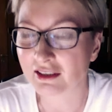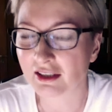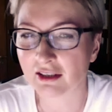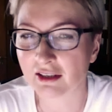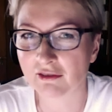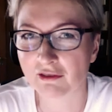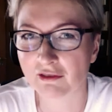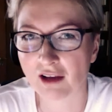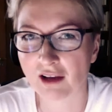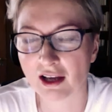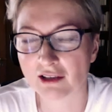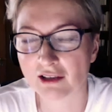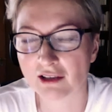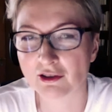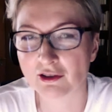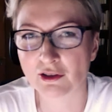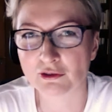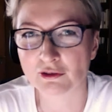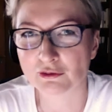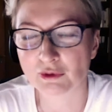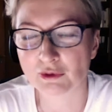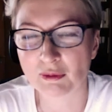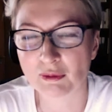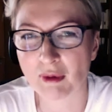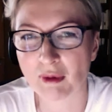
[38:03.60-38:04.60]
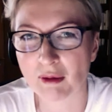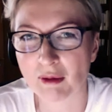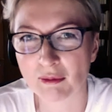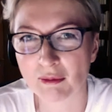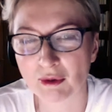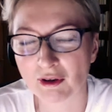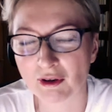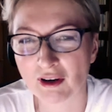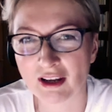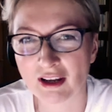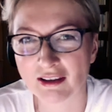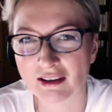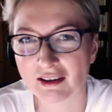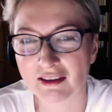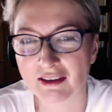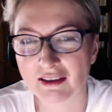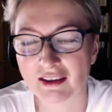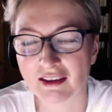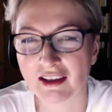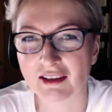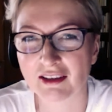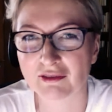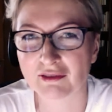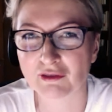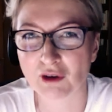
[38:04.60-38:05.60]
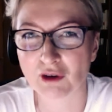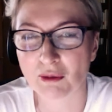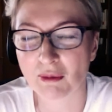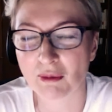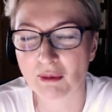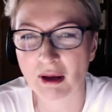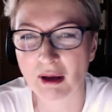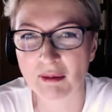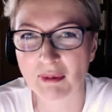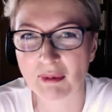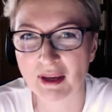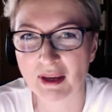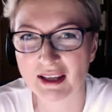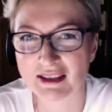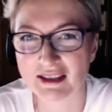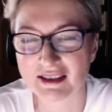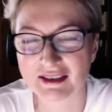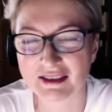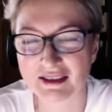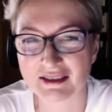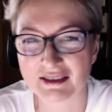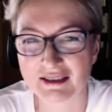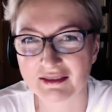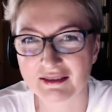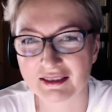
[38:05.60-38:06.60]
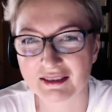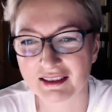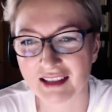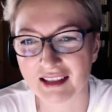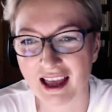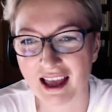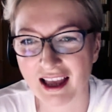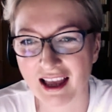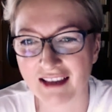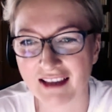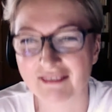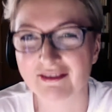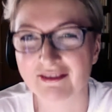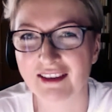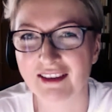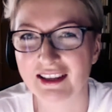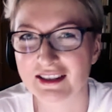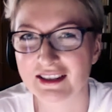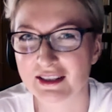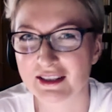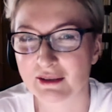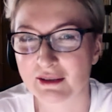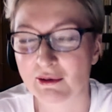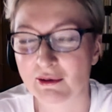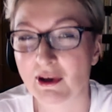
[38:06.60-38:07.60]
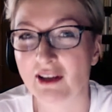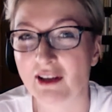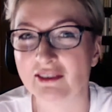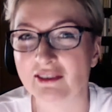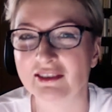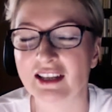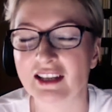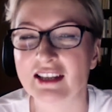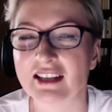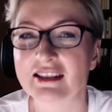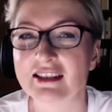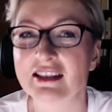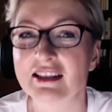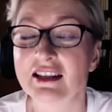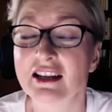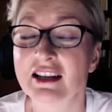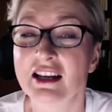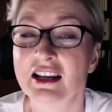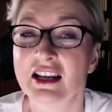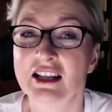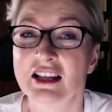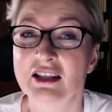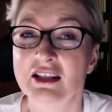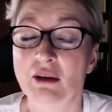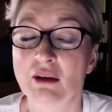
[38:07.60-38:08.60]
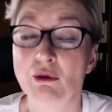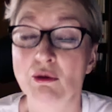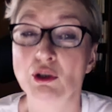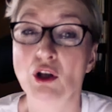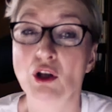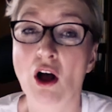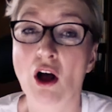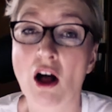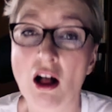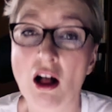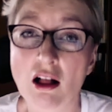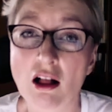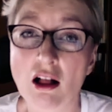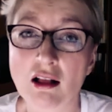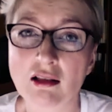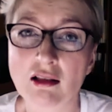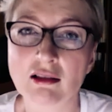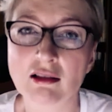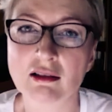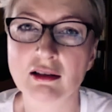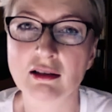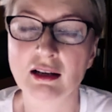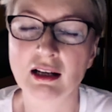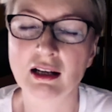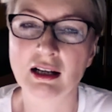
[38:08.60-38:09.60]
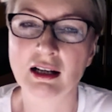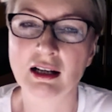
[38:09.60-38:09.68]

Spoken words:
if I don't remember anything from my past life and so on, yes. So it all,